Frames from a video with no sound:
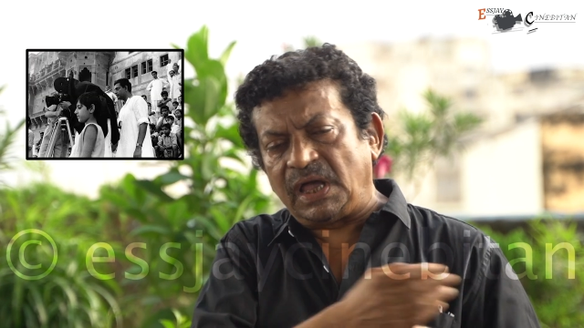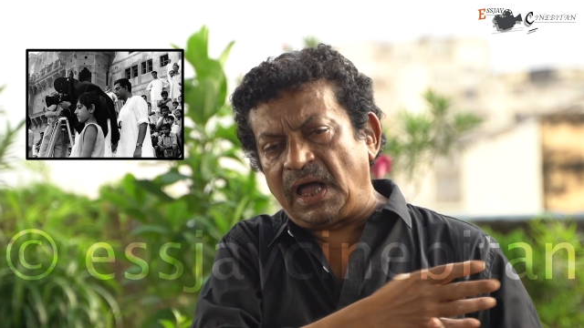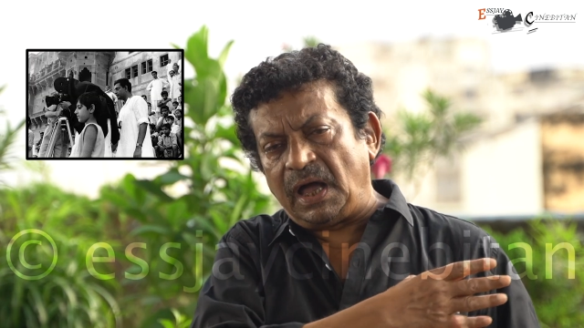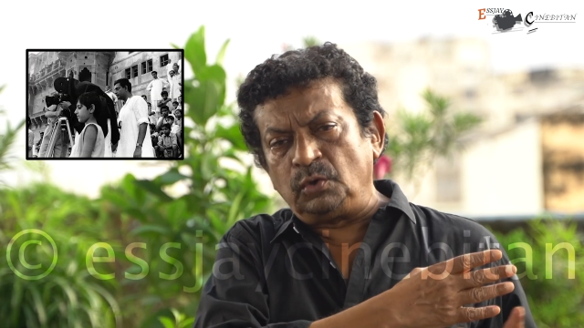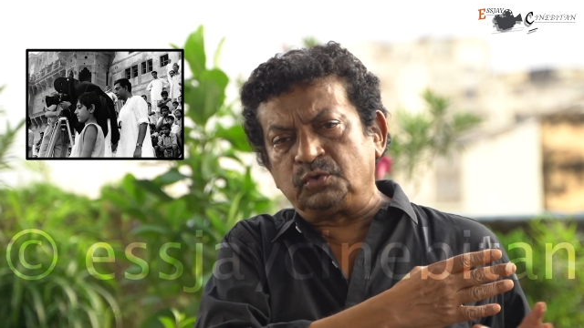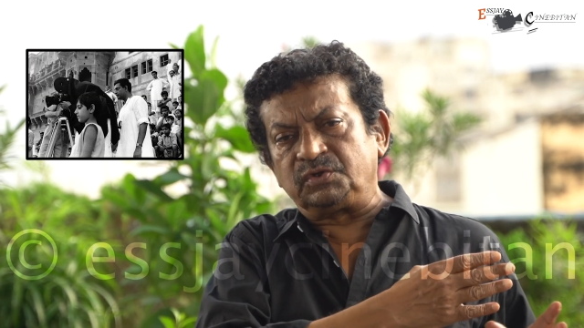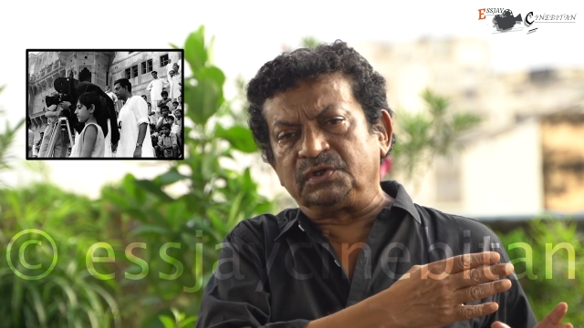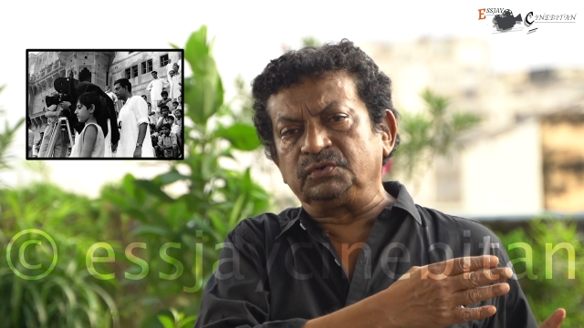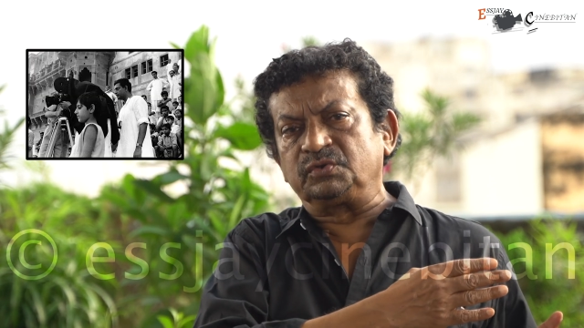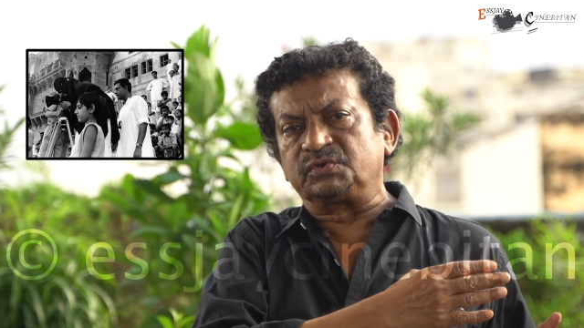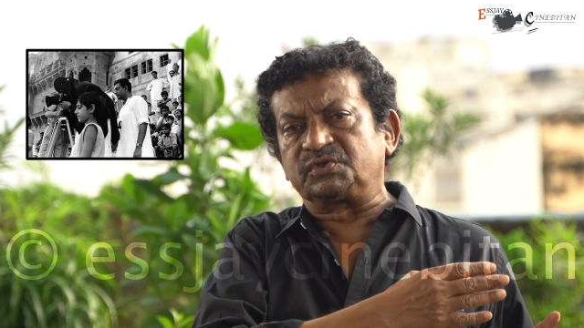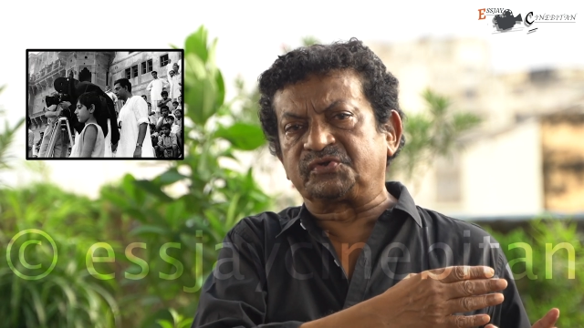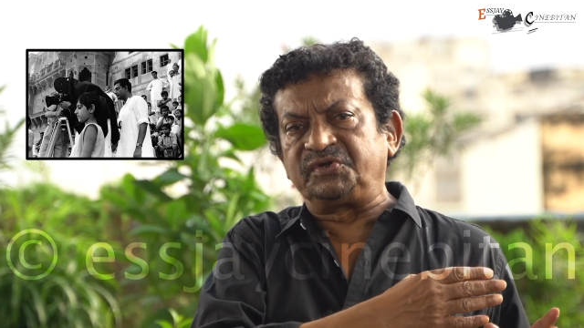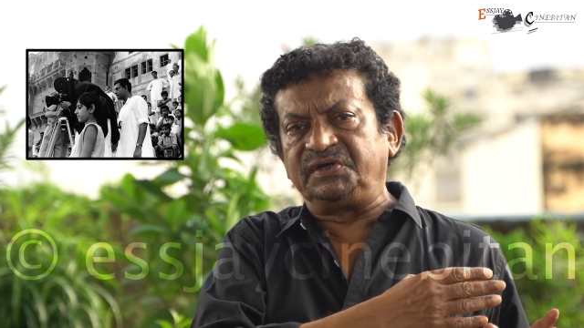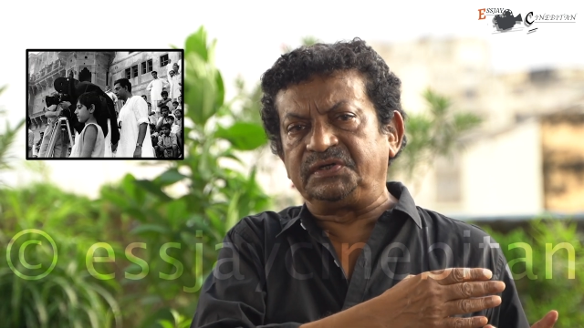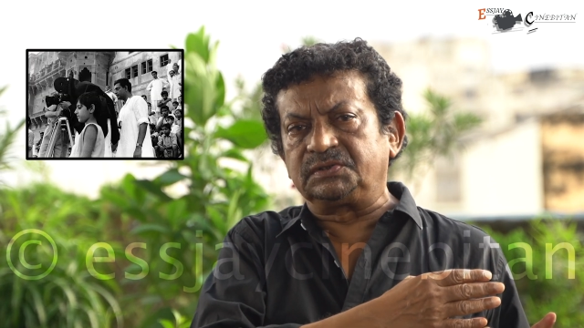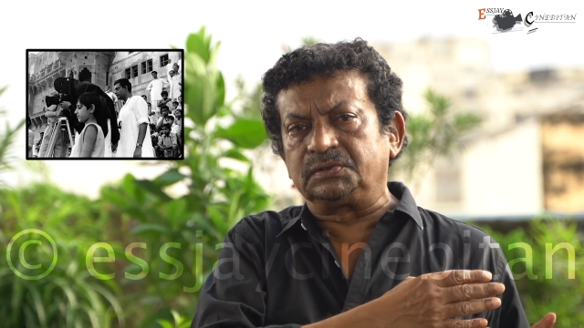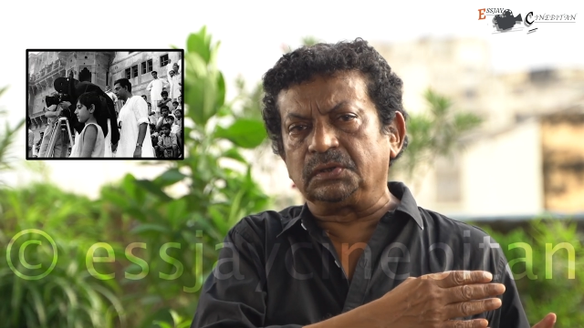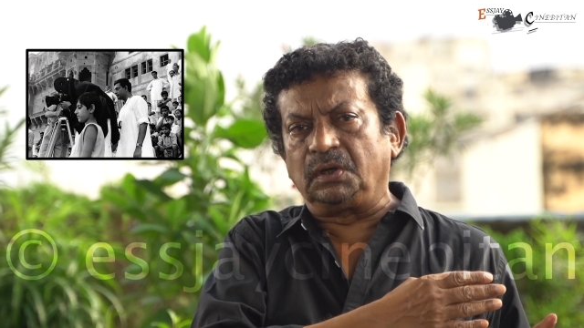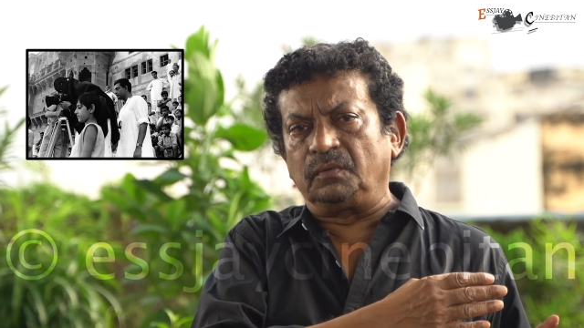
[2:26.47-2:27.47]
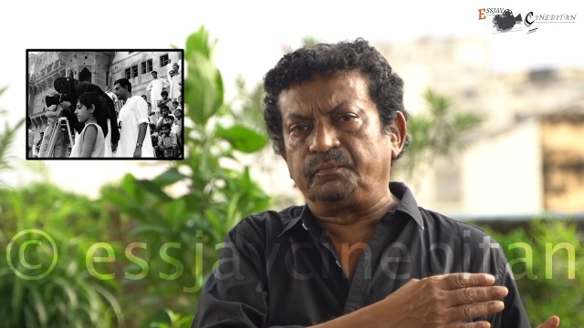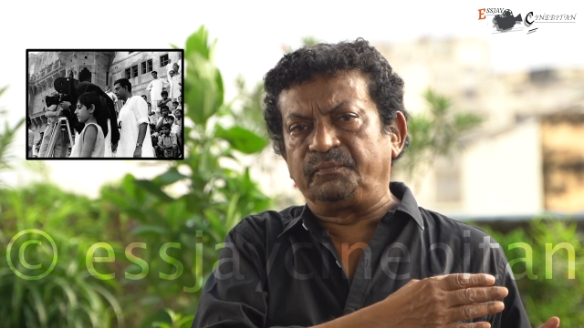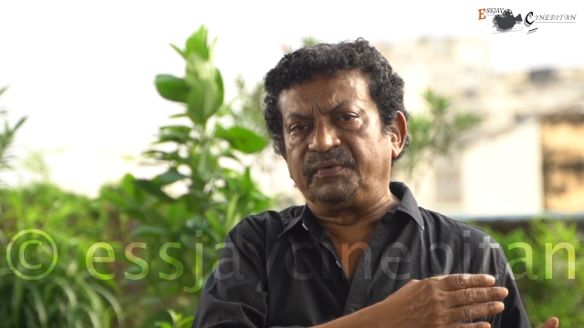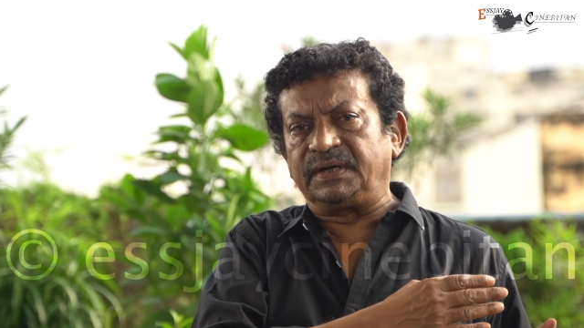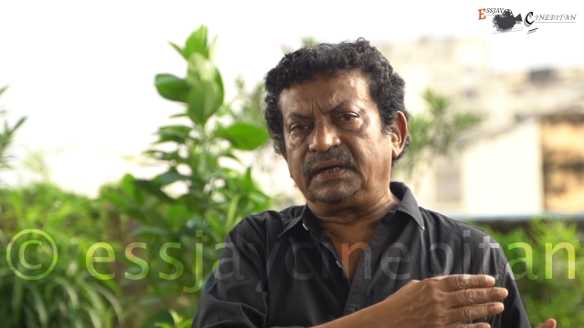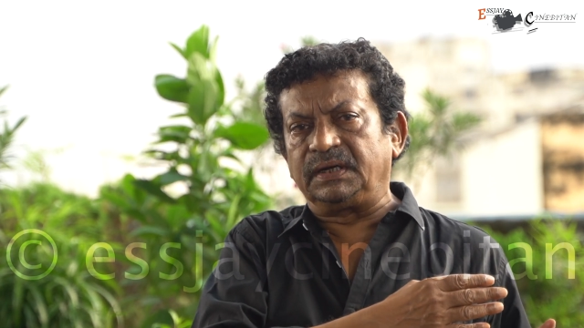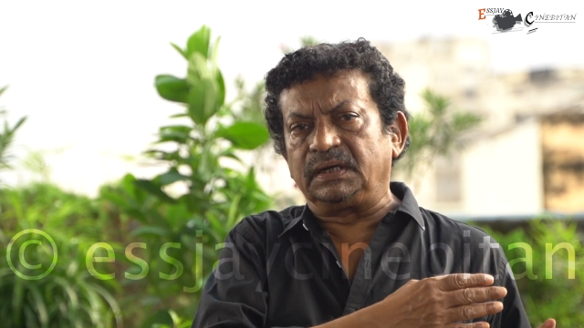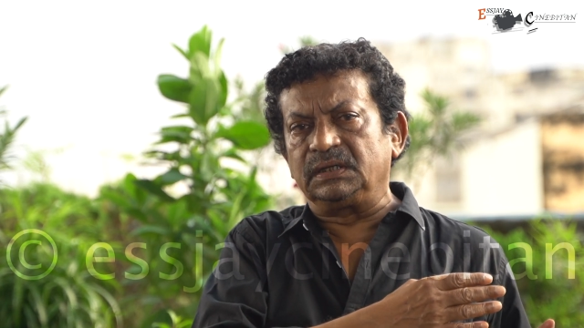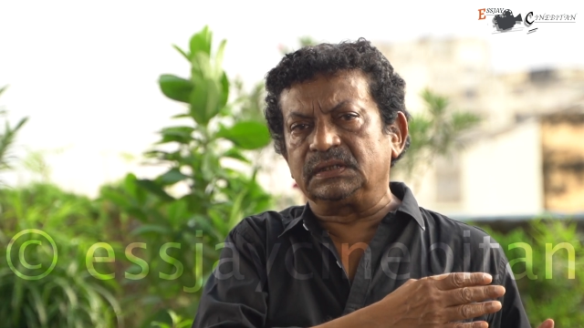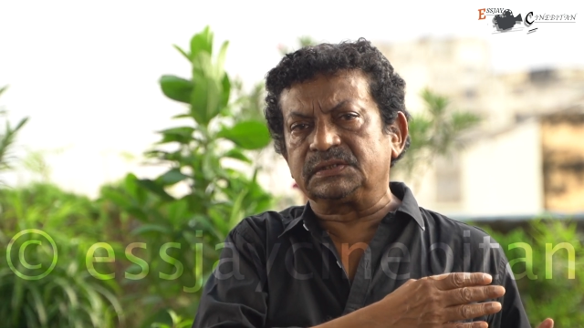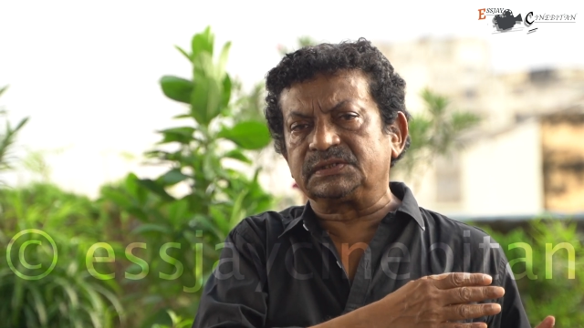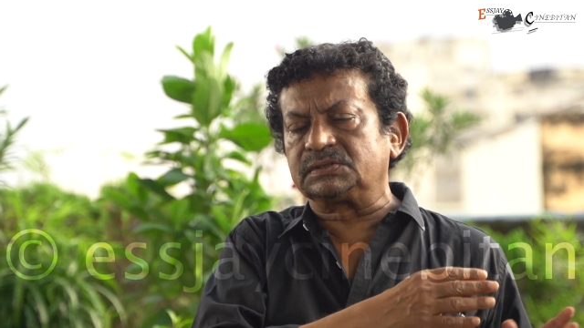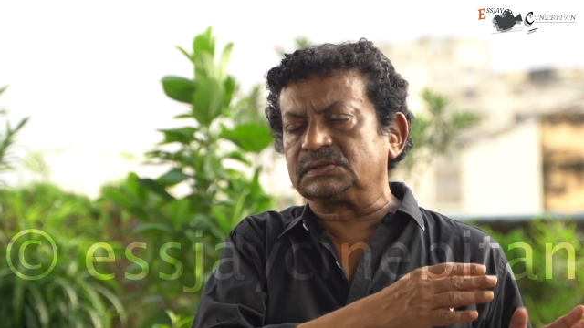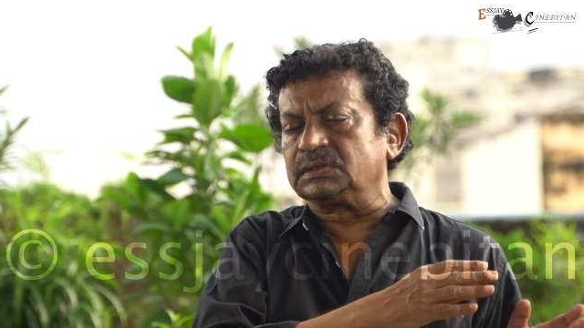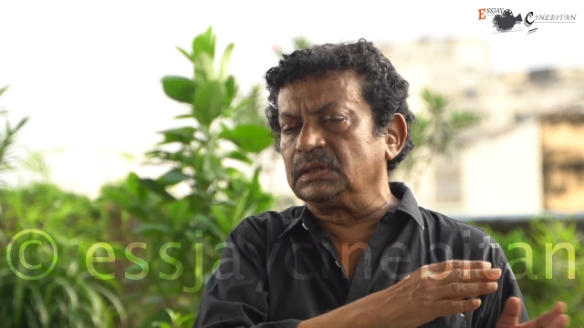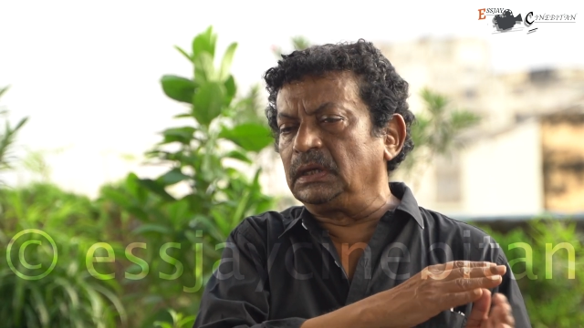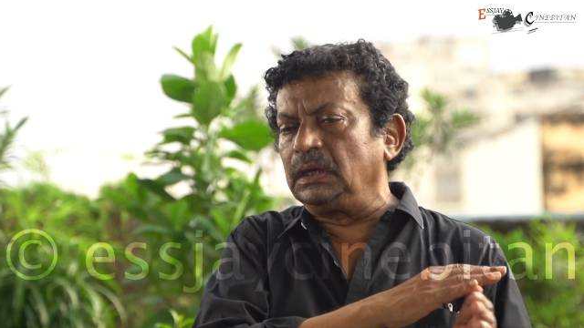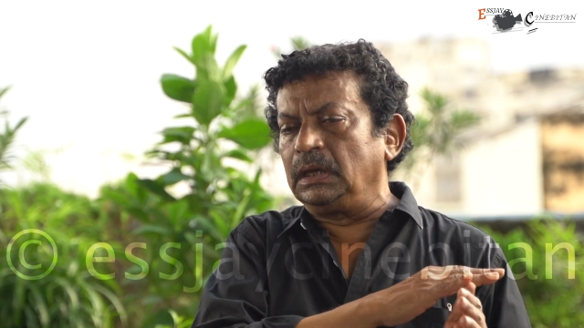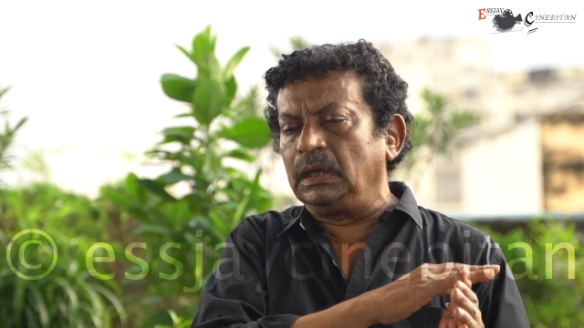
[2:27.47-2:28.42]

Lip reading: out in the streets of Benares,